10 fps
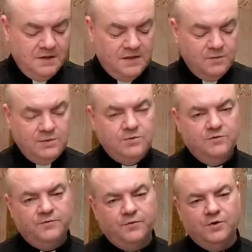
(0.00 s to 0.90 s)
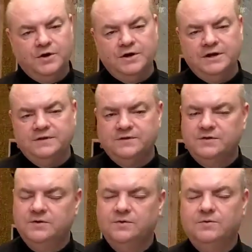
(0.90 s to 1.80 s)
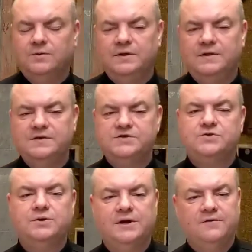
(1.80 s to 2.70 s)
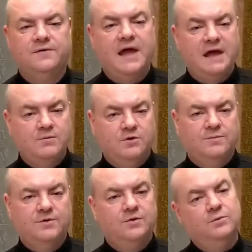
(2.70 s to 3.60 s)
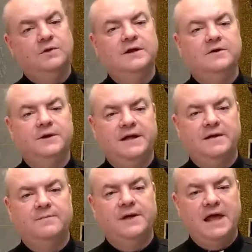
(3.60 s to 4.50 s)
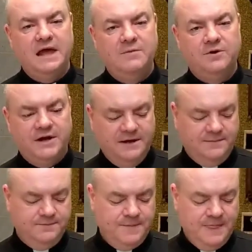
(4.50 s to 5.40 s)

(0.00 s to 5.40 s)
Then we move forward to the story of Abram, who will later become Abraham.